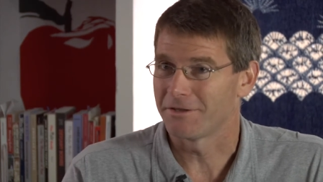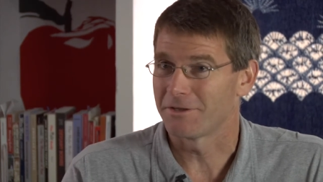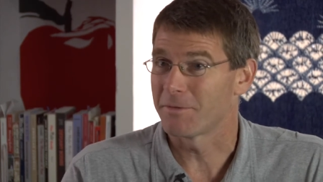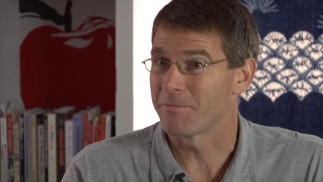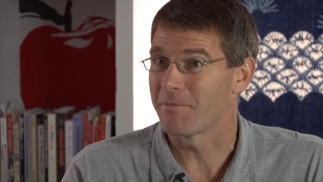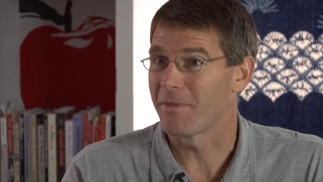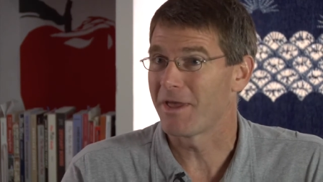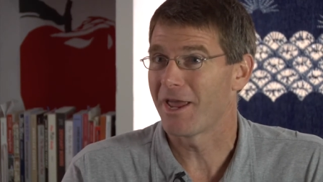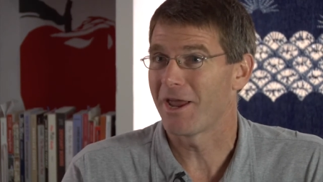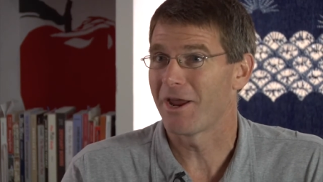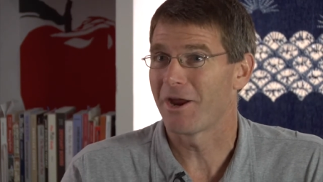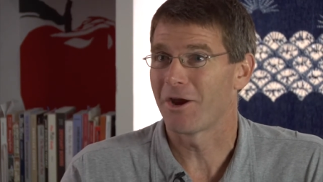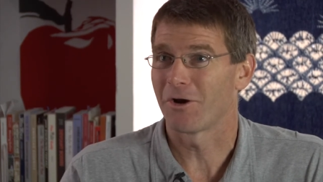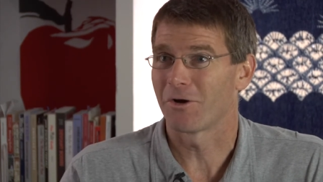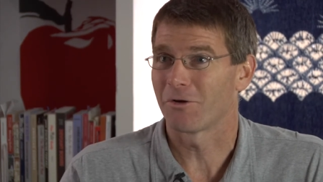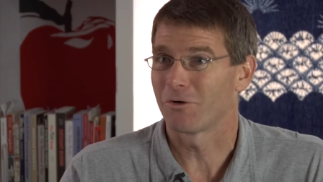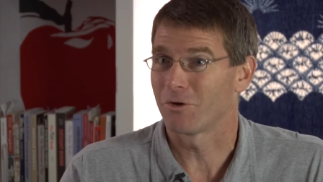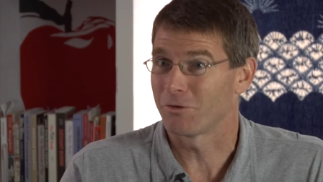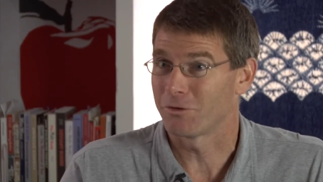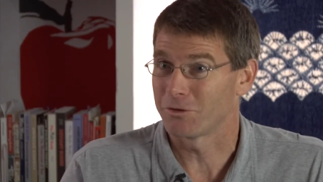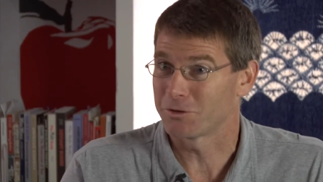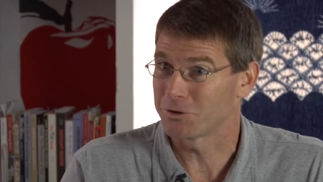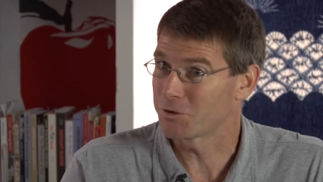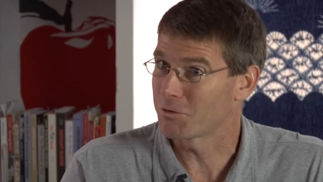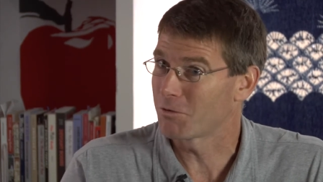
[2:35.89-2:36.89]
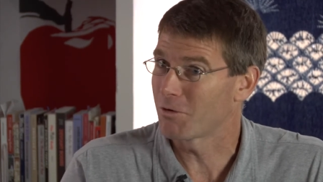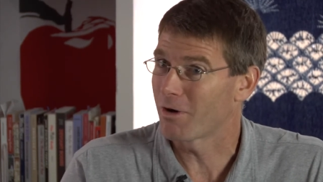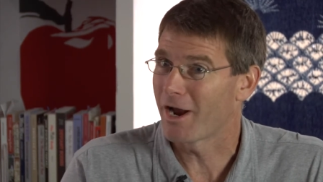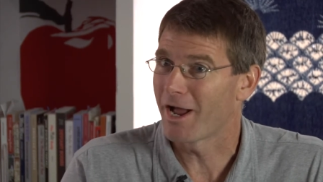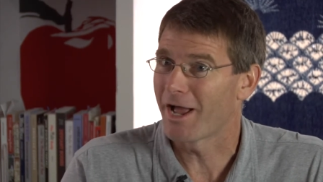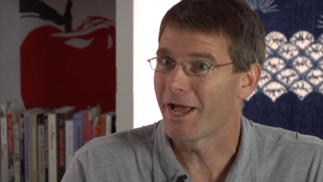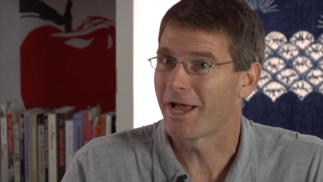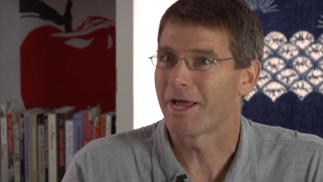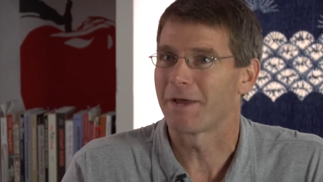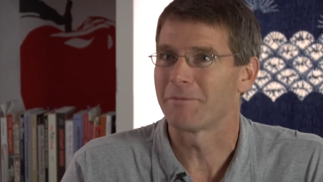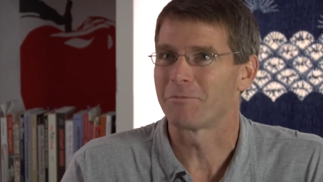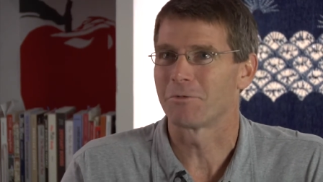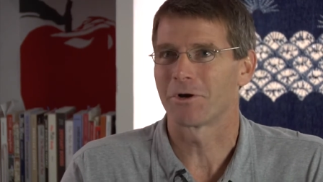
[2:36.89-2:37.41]
the mayor or the
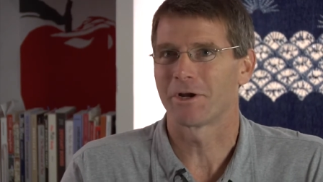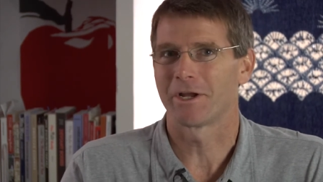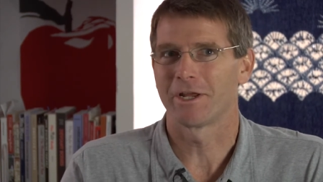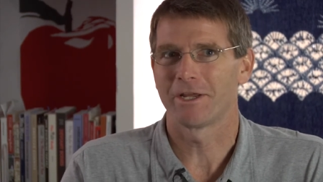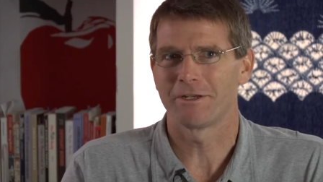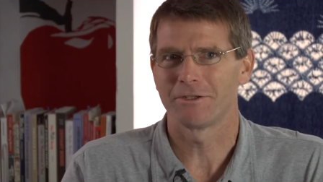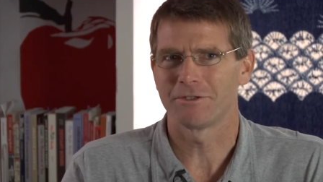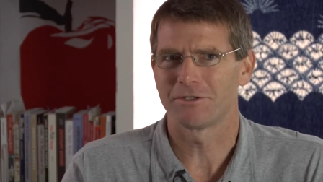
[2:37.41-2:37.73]
scribe, right?